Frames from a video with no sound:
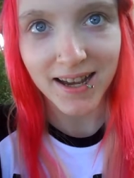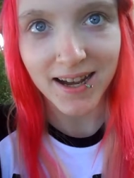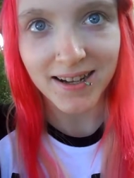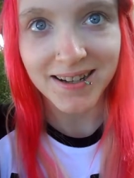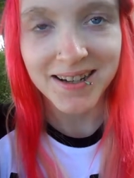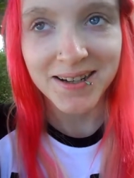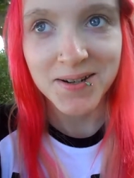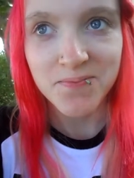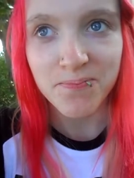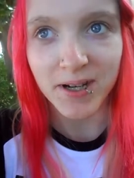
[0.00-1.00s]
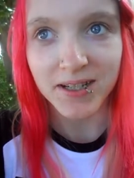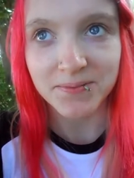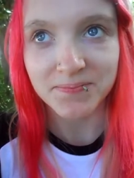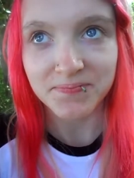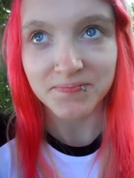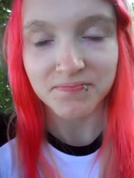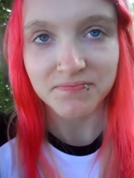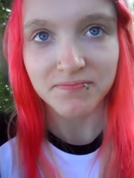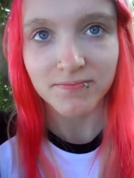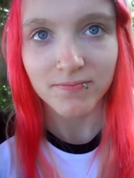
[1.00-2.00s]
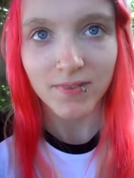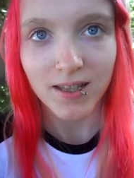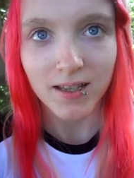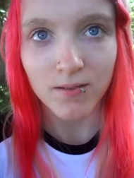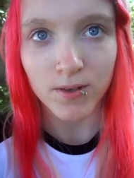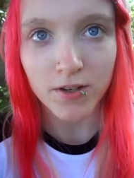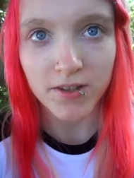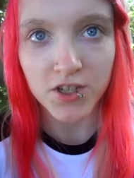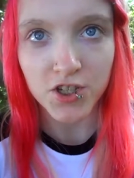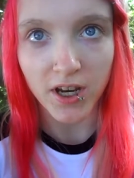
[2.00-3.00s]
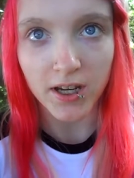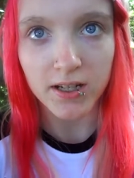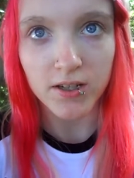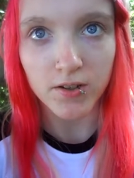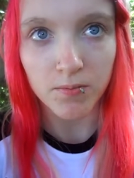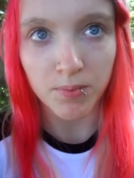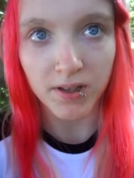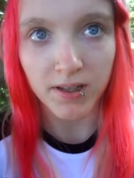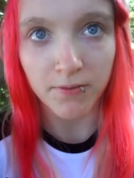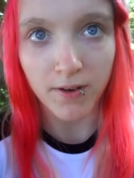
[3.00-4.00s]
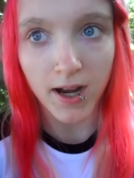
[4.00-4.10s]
yeah, but when you're in the shade, you're completely